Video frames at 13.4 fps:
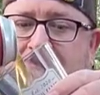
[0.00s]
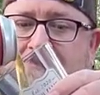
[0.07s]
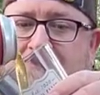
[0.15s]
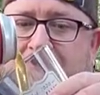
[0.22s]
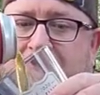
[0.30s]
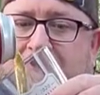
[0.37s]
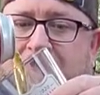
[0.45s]

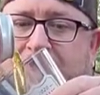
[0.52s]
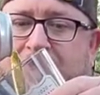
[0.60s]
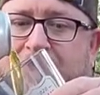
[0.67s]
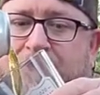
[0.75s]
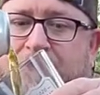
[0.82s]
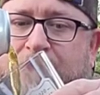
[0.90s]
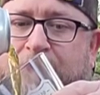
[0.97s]

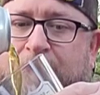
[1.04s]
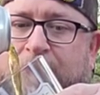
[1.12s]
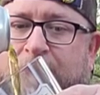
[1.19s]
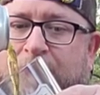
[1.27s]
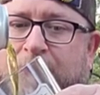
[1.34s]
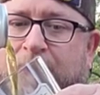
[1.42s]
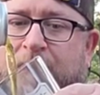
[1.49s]

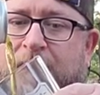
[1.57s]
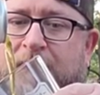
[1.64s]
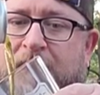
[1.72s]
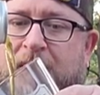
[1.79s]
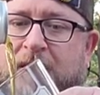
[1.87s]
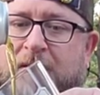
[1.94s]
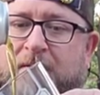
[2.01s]

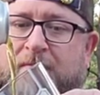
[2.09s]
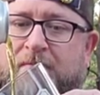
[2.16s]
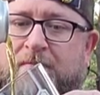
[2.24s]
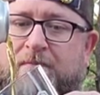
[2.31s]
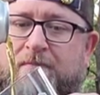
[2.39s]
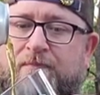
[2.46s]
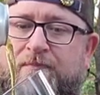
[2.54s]

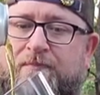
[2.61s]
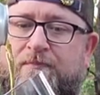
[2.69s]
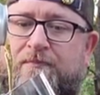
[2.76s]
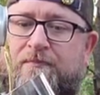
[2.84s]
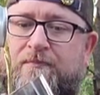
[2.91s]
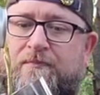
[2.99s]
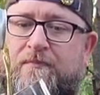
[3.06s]

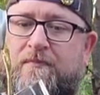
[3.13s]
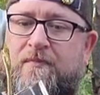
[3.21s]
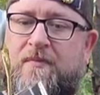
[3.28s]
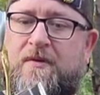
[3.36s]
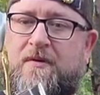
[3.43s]
No one is speaking in this clip.